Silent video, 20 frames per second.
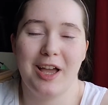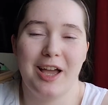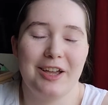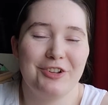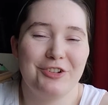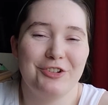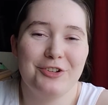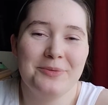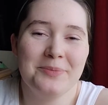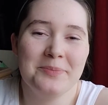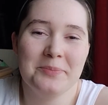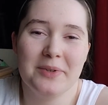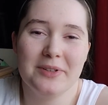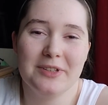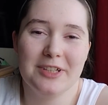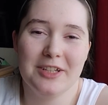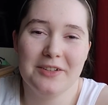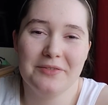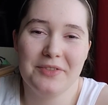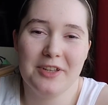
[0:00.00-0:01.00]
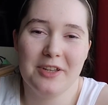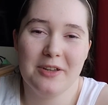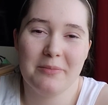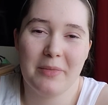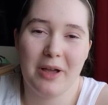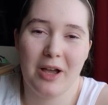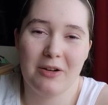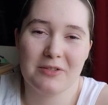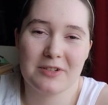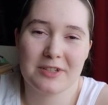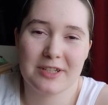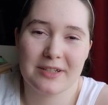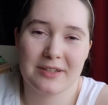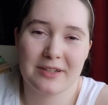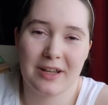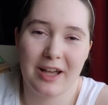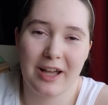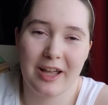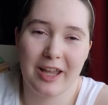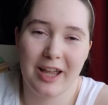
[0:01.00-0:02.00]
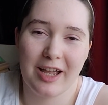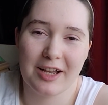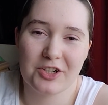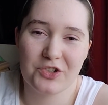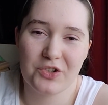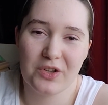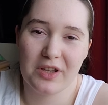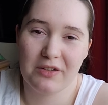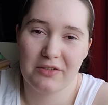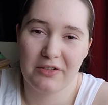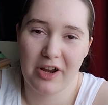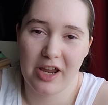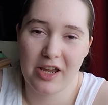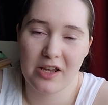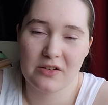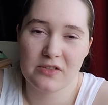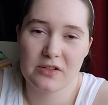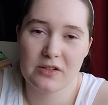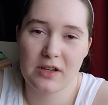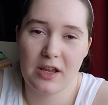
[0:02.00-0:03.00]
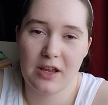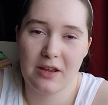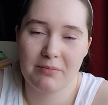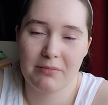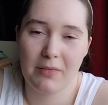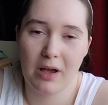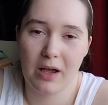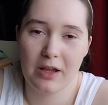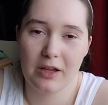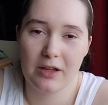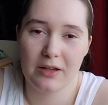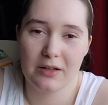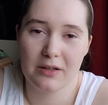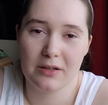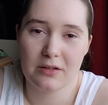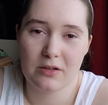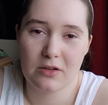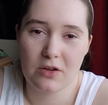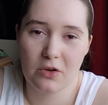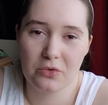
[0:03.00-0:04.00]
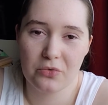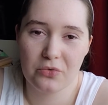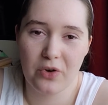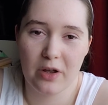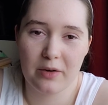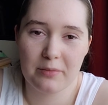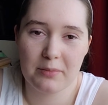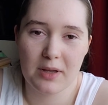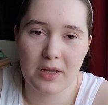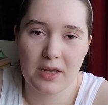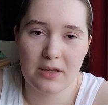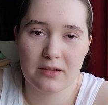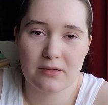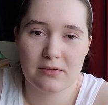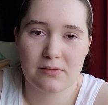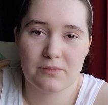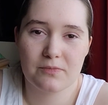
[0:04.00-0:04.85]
I couldn't believe the amount I actually raised in my GoFundMe.